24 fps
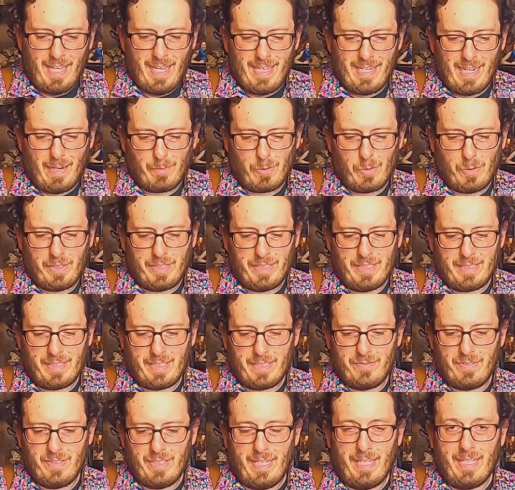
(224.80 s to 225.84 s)
And I'm going to
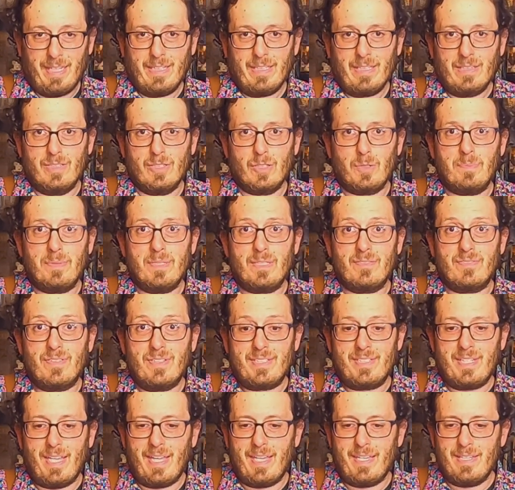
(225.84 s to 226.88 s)
give it a little bit of
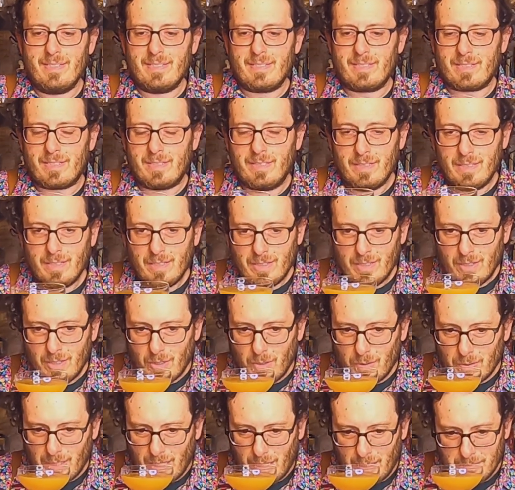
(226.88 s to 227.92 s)
a taste.
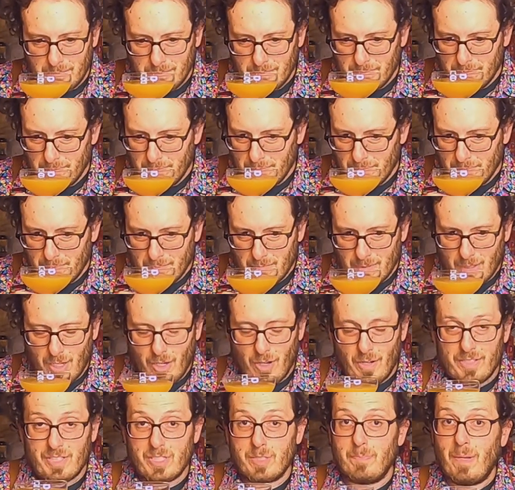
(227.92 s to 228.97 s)
Hold on.
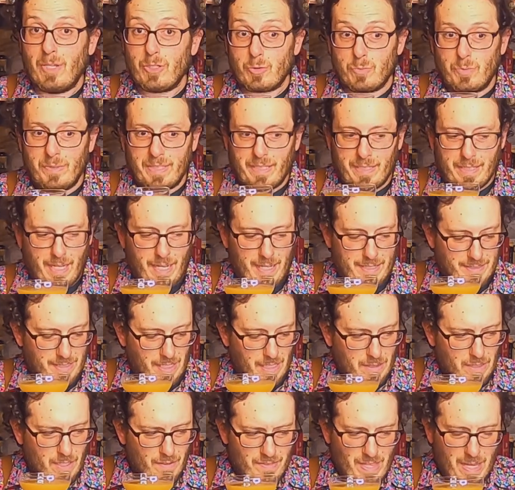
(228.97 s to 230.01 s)
Oh, it smells really nice.
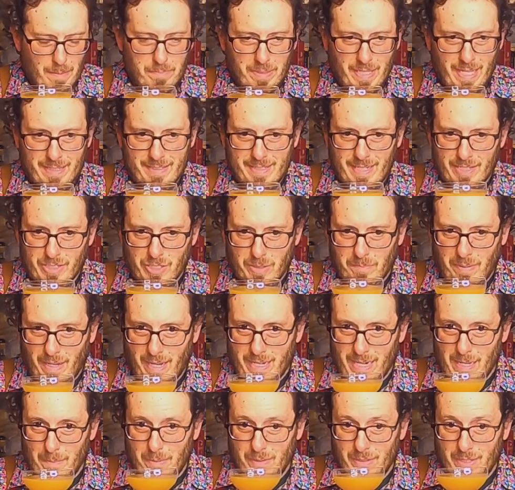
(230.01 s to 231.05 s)
I love that plantation
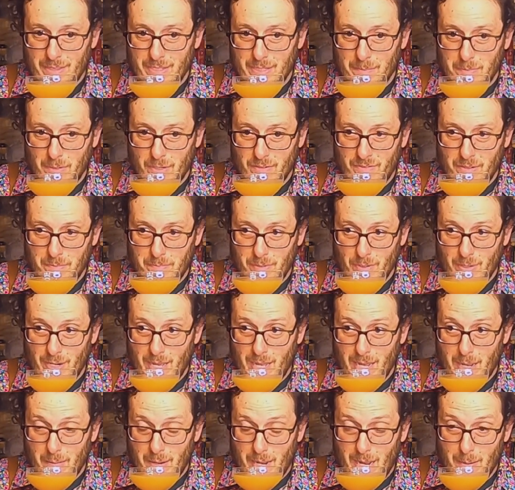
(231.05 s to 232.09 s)
pineapple and the perfect
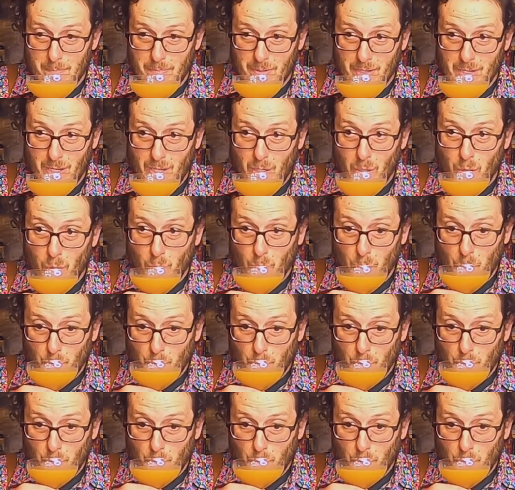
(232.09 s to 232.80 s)
apricot.